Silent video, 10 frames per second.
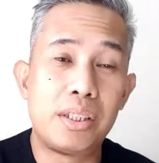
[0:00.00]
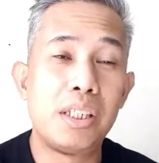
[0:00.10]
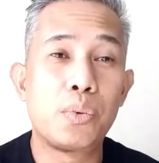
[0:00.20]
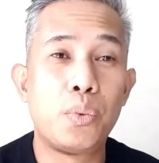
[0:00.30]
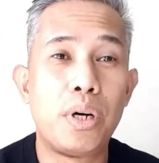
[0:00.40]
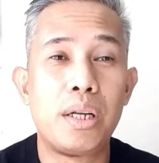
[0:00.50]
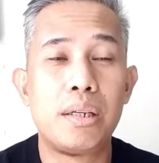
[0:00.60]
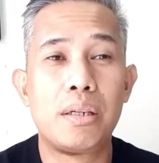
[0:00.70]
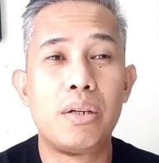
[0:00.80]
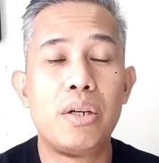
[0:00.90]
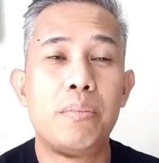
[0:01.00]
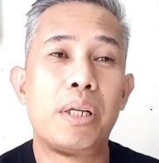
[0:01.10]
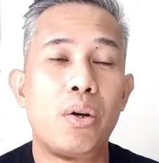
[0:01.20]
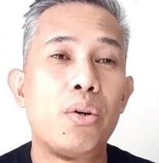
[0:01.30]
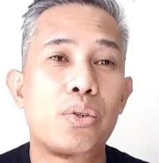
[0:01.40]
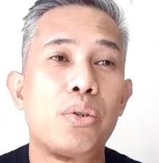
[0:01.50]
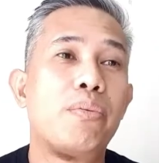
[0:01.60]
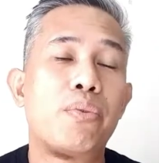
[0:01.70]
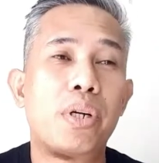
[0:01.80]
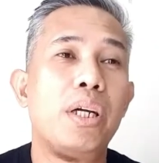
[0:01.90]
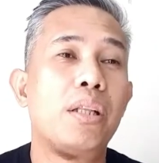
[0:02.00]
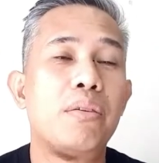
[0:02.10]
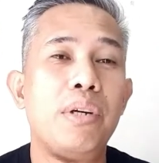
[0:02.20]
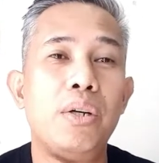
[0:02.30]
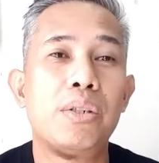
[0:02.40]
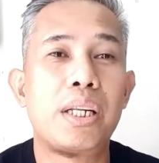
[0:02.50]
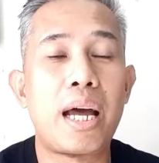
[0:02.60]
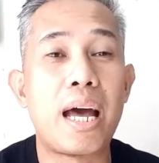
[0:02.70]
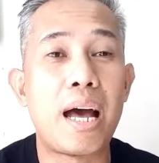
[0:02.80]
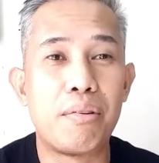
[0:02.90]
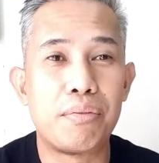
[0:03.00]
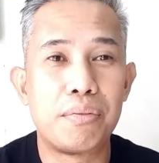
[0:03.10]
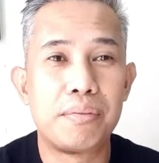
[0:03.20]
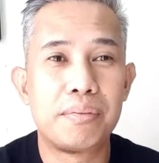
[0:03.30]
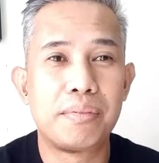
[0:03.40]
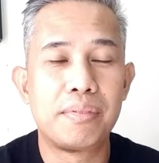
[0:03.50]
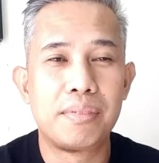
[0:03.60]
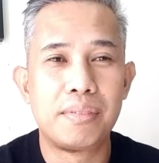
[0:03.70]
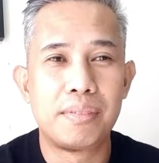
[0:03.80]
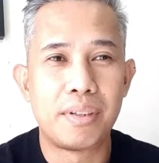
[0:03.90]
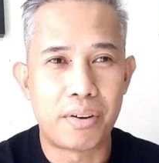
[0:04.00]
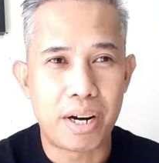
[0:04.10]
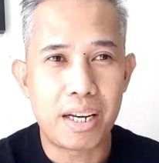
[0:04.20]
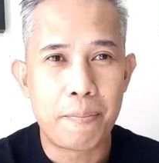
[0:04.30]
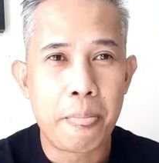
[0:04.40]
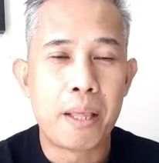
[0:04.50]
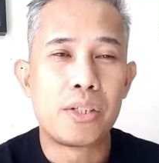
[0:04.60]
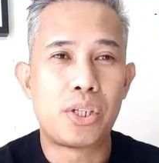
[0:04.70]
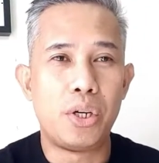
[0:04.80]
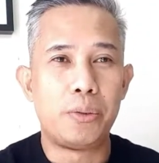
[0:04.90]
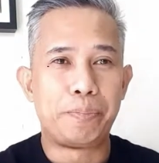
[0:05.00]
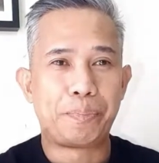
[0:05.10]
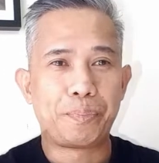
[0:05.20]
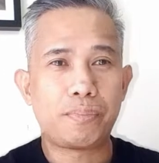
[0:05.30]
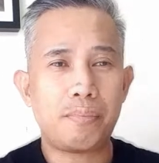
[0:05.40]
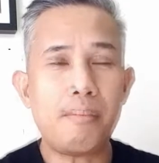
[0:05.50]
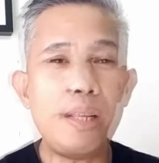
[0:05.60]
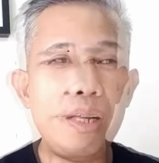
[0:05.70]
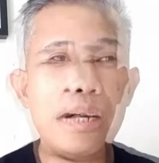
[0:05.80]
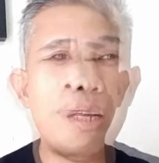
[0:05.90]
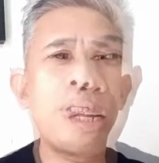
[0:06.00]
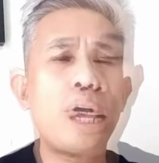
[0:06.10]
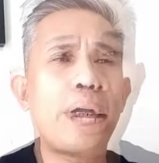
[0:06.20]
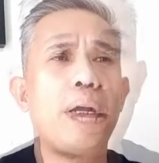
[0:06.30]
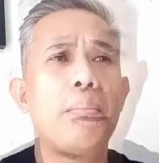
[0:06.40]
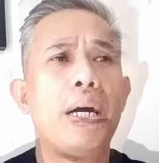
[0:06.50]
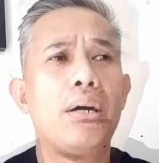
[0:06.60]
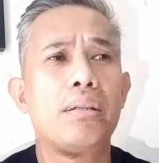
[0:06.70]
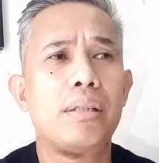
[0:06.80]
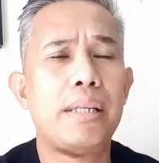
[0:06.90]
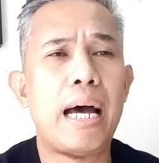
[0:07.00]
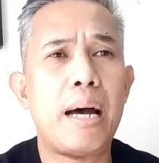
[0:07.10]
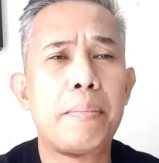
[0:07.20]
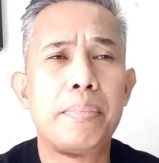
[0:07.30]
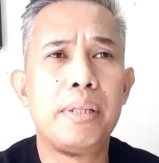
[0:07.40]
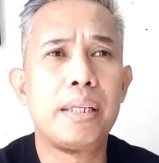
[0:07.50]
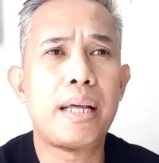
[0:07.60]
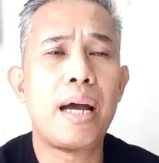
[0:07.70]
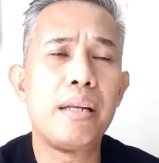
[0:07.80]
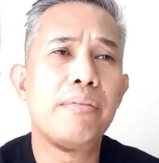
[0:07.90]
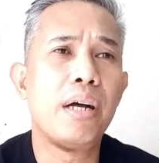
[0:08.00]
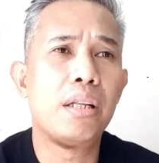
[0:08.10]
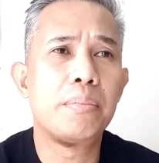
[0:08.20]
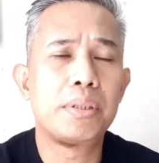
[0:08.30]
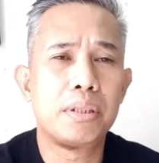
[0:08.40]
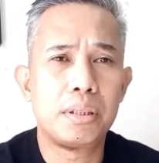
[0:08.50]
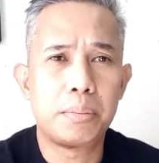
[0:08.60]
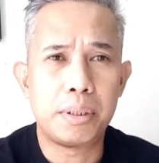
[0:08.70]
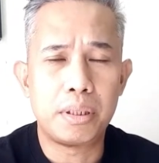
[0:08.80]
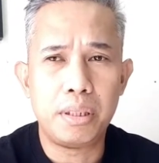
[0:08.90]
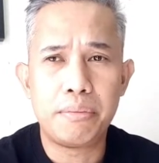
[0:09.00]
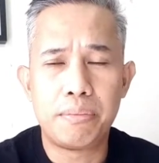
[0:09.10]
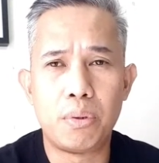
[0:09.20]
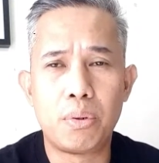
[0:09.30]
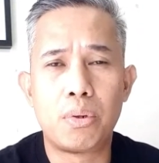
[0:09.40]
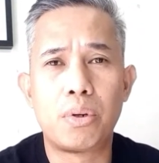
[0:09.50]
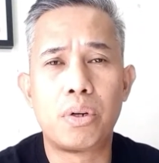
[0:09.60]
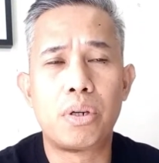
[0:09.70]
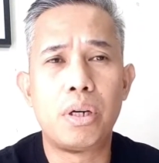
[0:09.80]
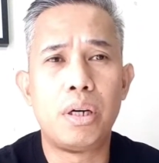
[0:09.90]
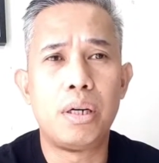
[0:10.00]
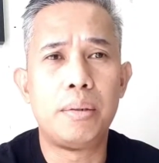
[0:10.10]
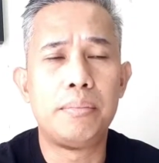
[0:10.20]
just this one, but also for the other videos that I have. All right, so I'll be talking about the app that I developed, especially for